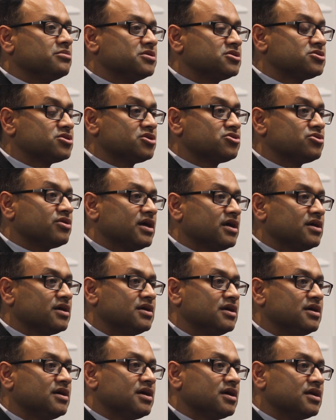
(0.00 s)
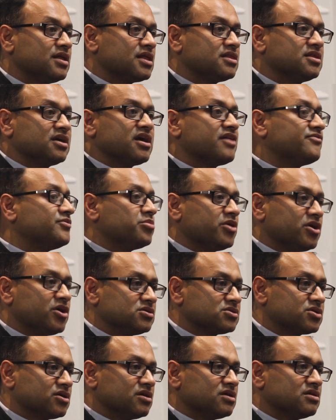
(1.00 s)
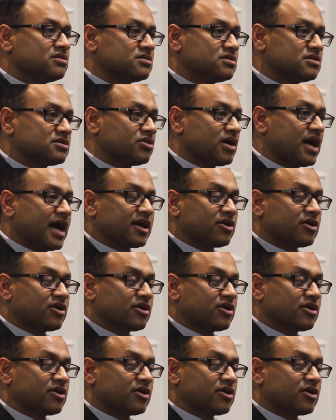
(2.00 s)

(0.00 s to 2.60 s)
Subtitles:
etc. And they think everybody's got a